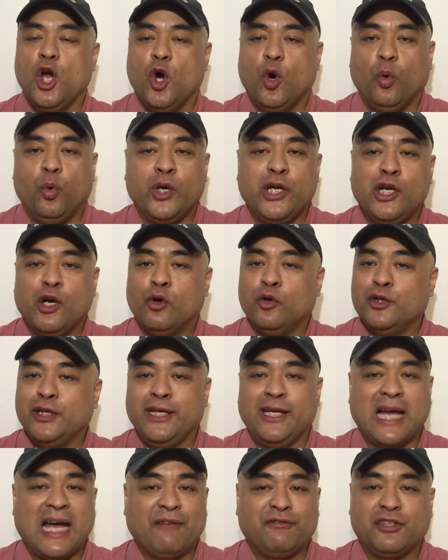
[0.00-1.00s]
We
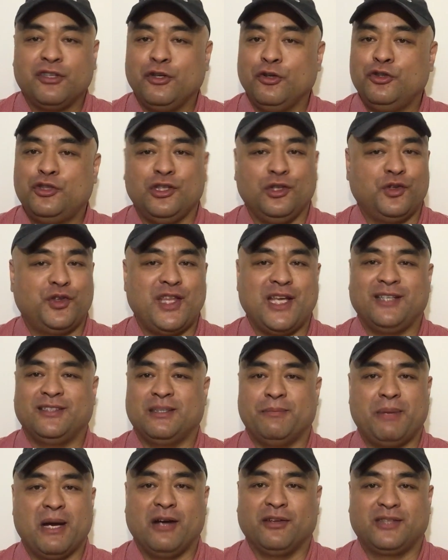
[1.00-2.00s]
only have to do two things
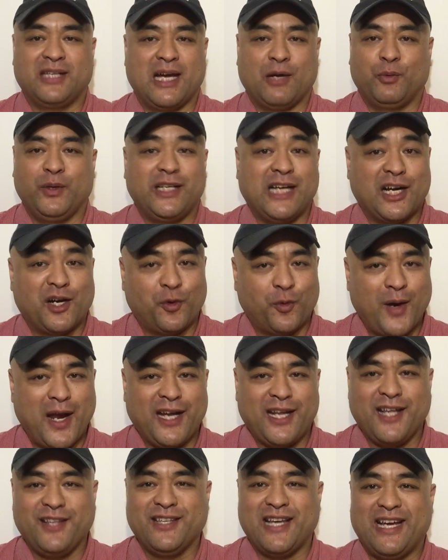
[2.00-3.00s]
about that. We got to
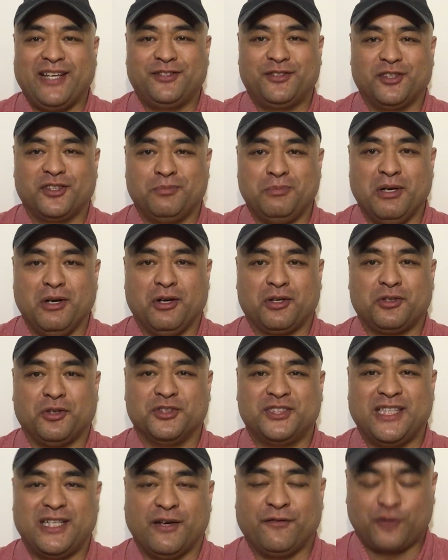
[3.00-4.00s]
recognize those
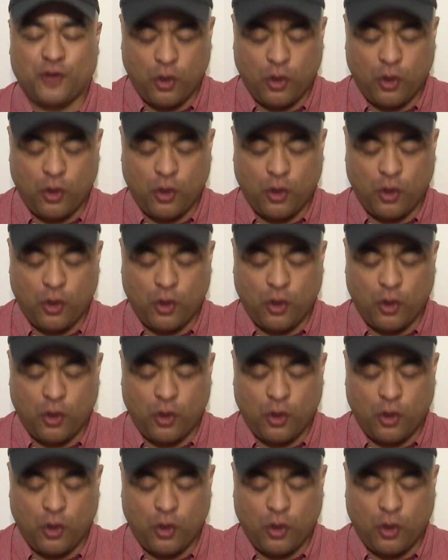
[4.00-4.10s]
miracles and, of